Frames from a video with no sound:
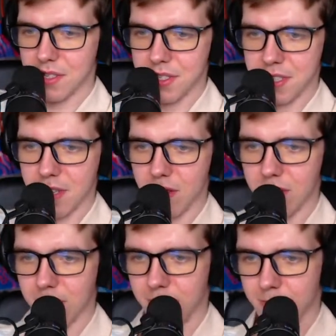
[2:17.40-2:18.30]
Geno
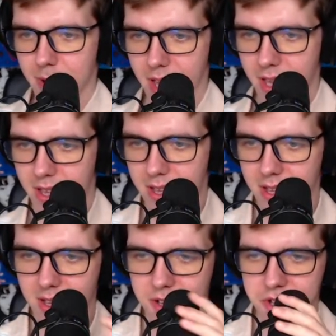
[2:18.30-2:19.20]

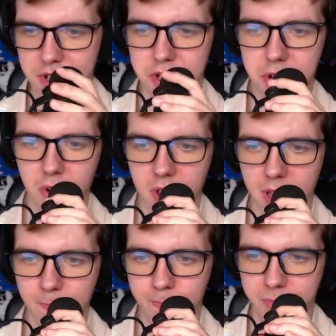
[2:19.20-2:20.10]
play. Geno
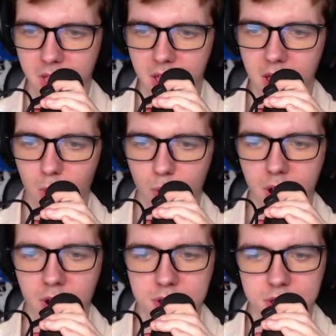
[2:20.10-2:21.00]
Ole. We
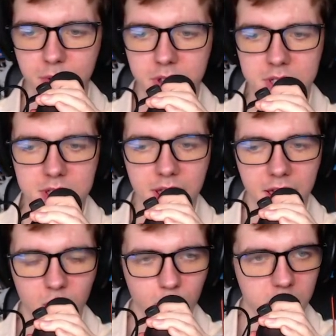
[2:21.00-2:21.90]
are doing
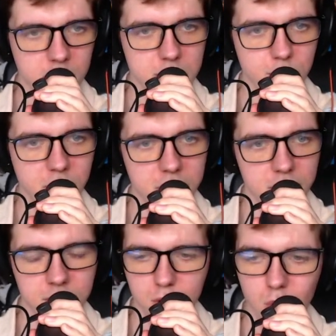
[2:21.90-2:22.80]

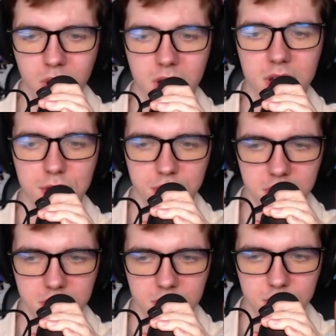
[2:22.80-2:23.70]
another quick
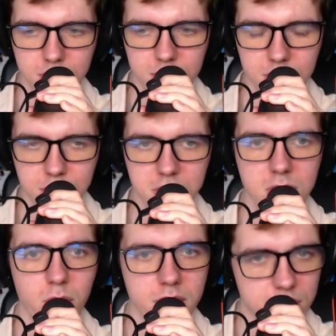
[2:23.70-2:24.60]
chill
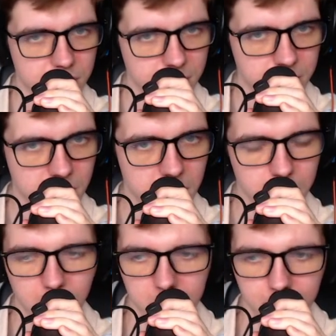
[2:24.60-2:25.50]
quick stream,
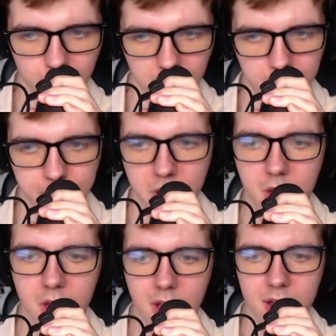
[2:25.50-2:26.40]
part 4.
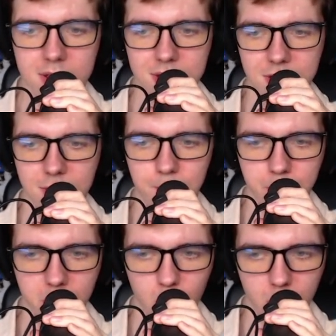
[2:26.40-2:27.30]
So
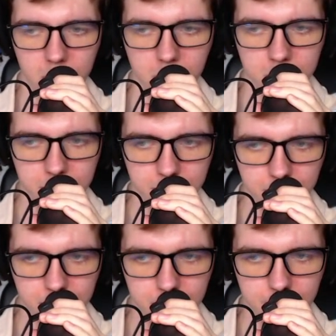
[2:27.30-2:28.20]
we are going
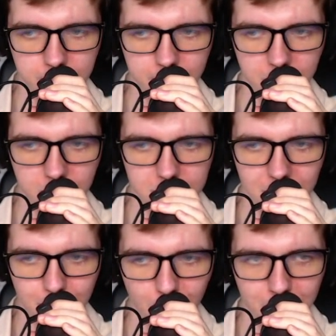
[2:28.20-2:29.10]
through. Who's
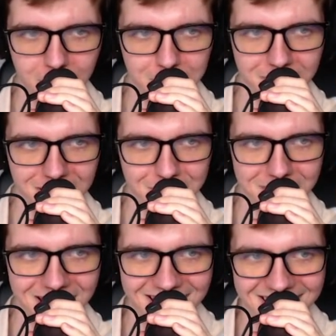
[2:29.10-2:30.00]
that boy band behind me?